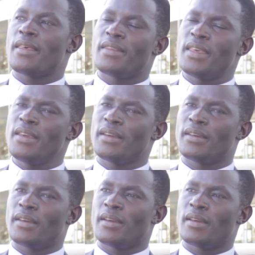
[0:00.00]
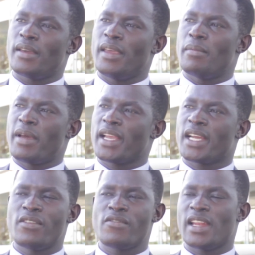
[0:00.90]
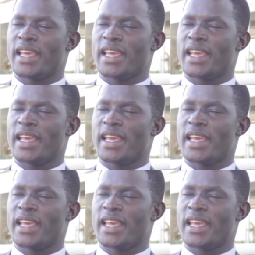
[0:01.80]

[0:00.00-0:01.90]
think in my country,